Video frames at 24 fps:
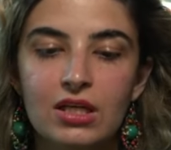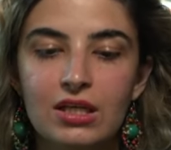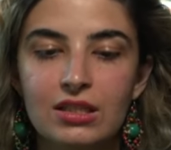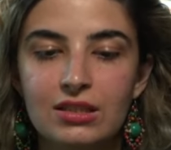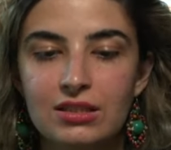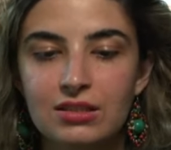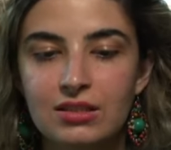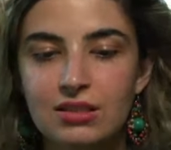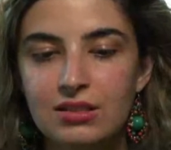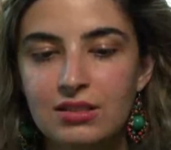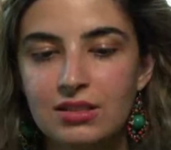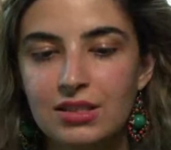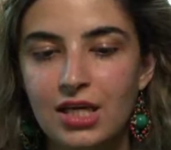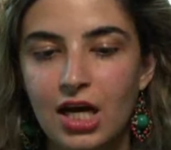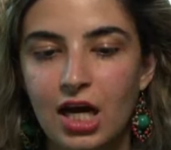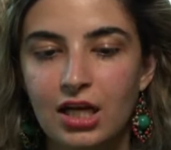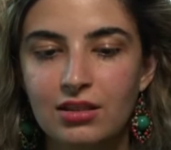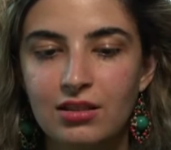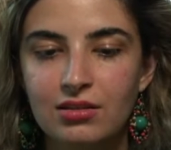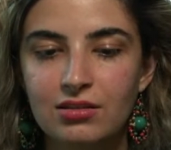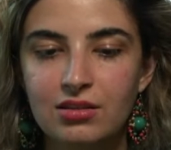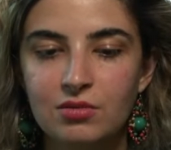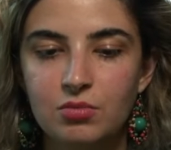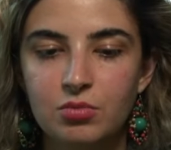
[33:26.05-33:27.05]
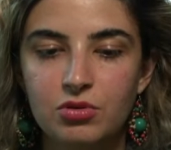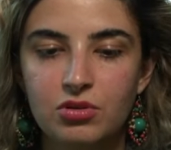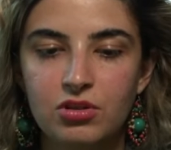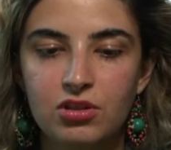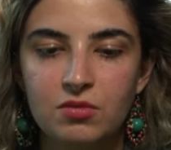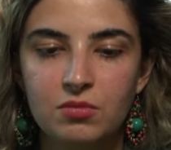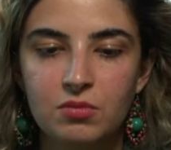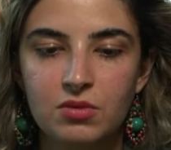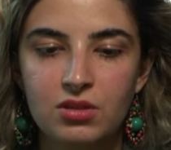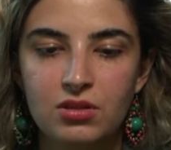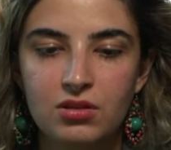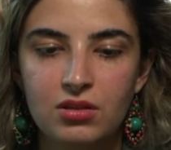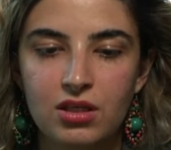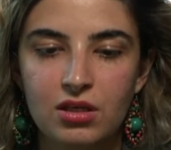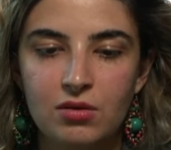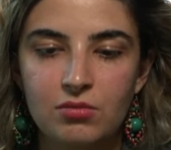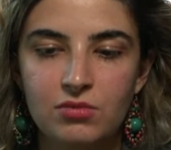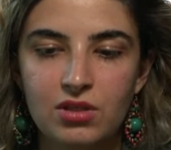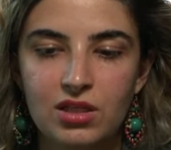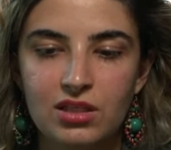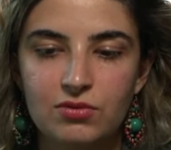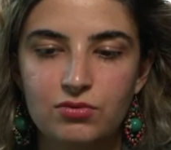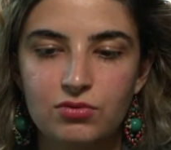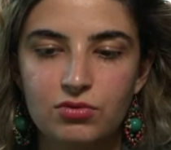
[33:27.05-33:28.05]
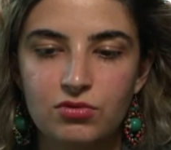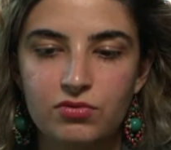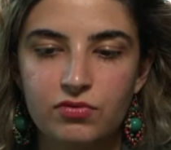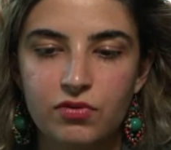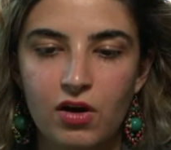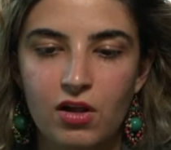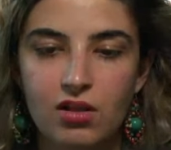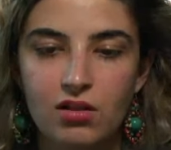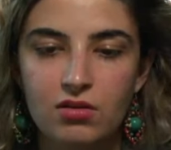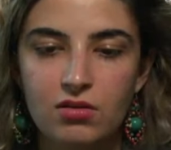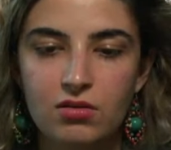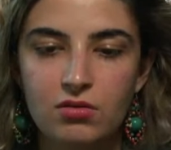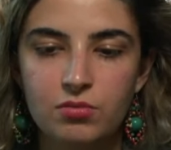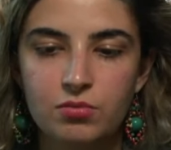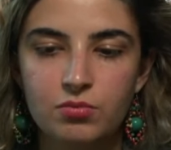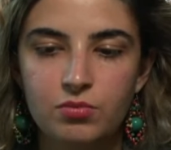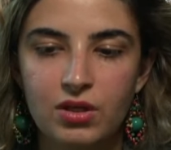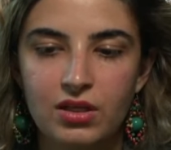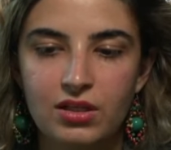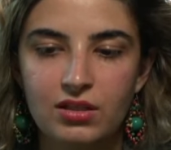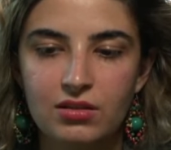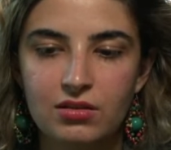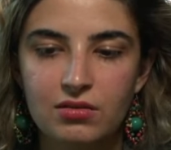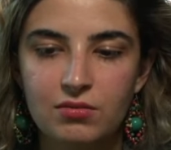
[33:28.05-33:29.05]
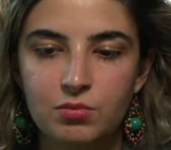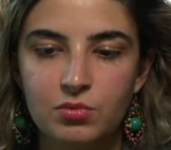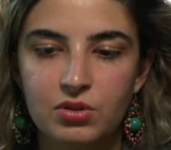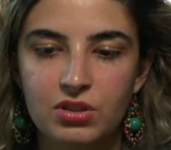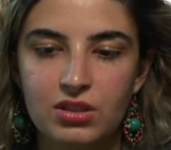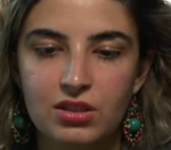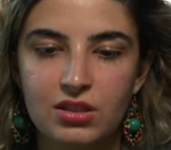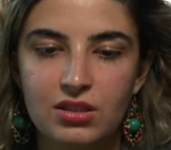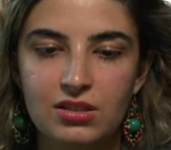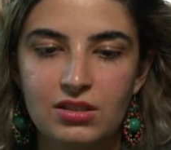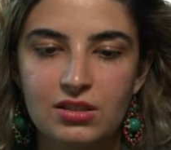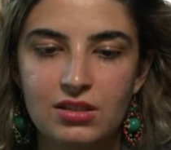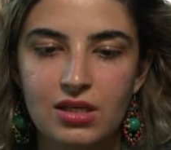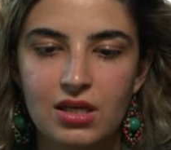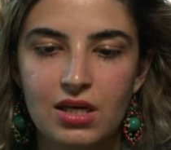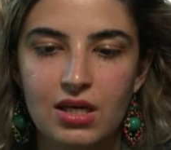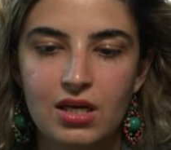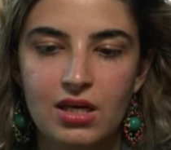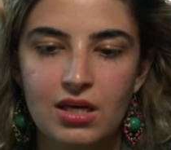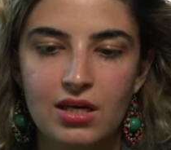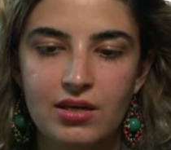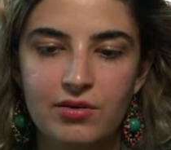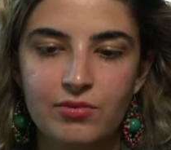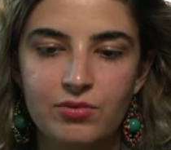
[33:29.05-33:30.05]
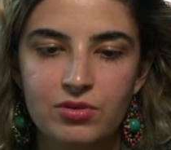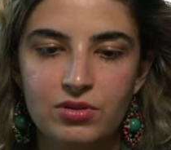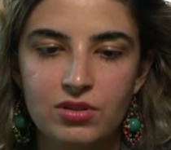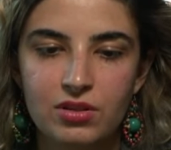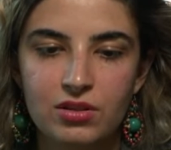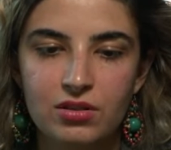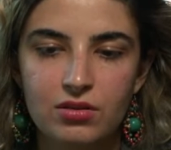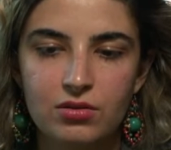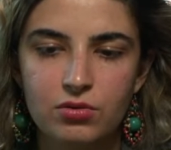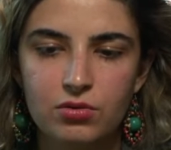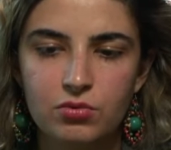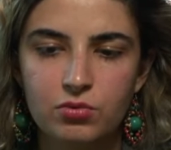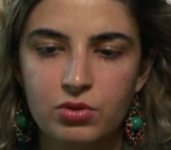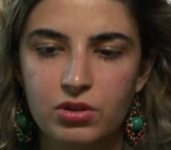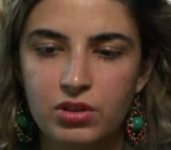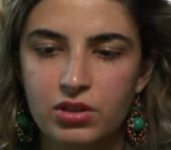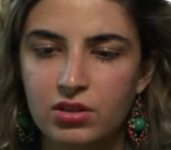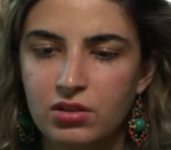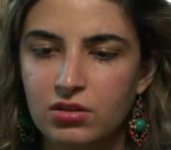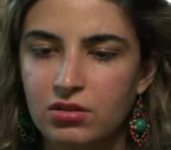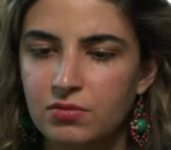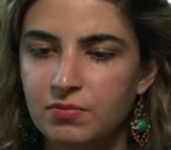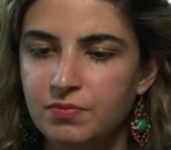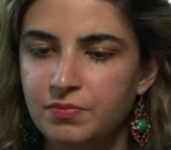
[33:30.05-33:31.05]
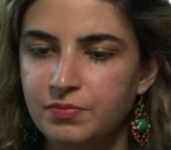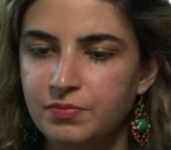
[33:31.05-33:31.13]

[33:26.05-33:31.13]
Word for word: This is not a typical middle game that would follow, and because it was a little weird,